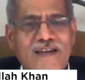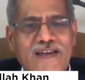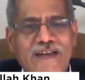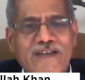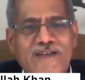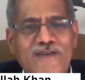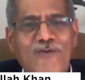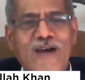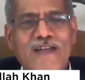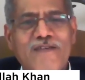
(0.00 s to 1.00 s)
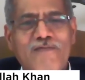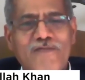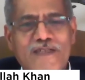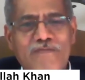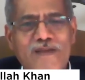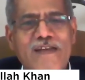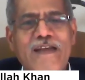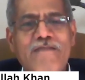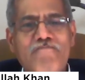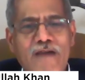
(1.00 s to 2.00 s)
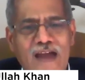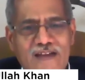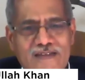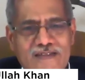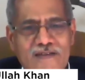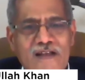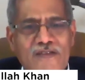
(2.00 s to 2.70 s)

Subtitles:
created quite visible impacts.